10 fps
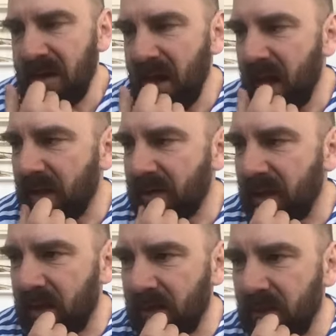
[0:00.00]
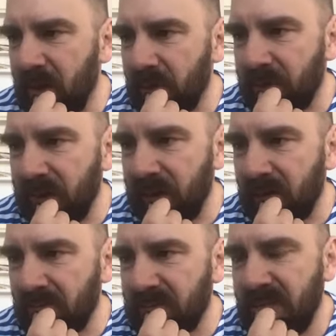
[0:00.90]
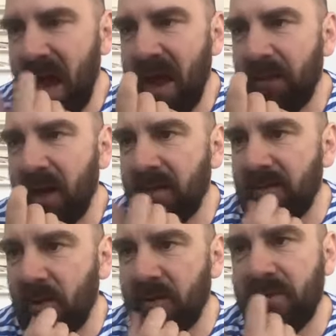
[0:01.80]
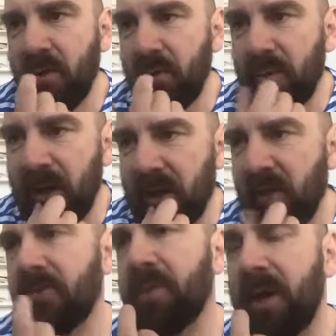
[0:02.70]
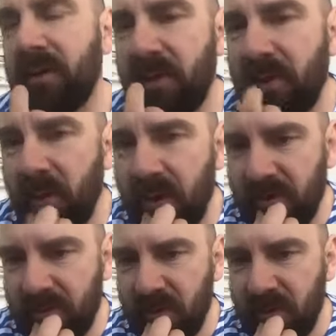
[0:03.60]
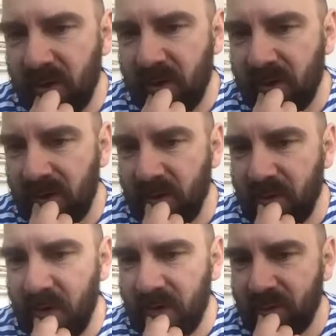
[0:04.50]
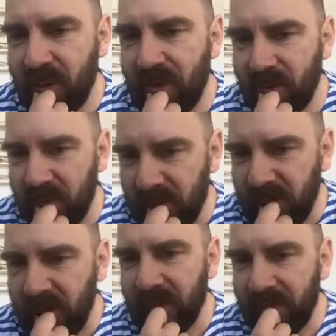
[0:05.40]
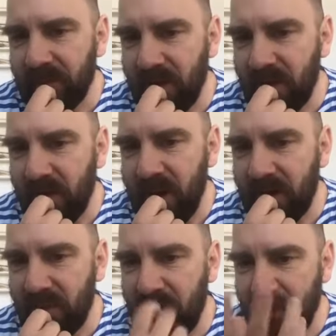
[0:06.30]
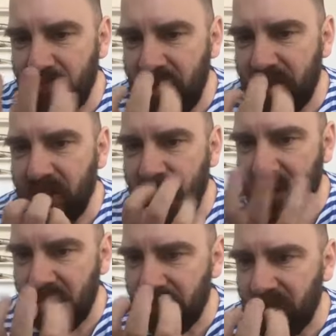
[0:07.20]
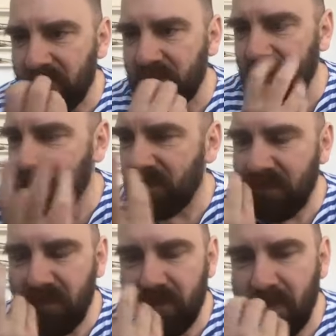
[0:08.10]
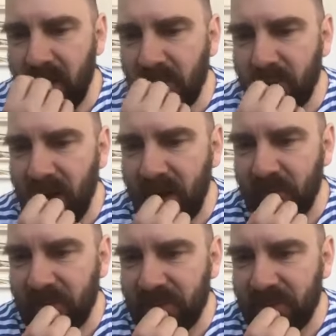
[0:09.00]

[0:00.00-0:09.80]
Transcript: and then how to say, I play the song solo, but I also play it with the orchestra, so I try to, kind of like find my own language.